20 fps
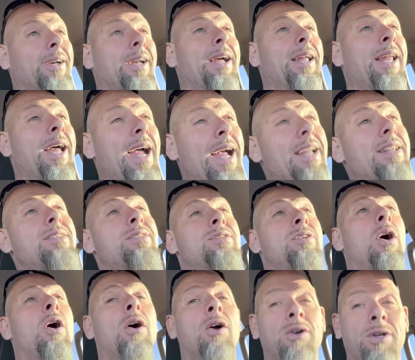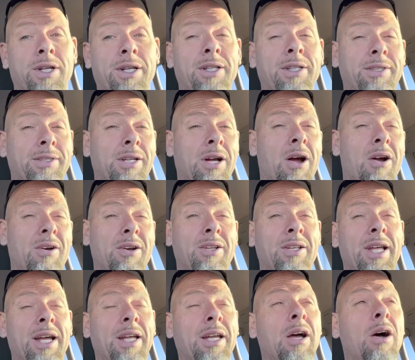Now that's hard to
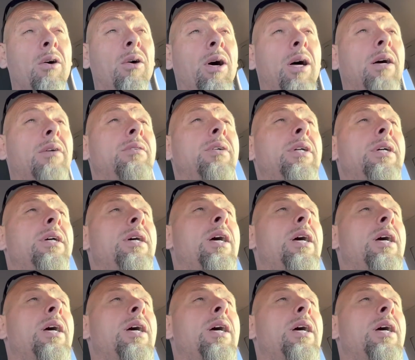let go of.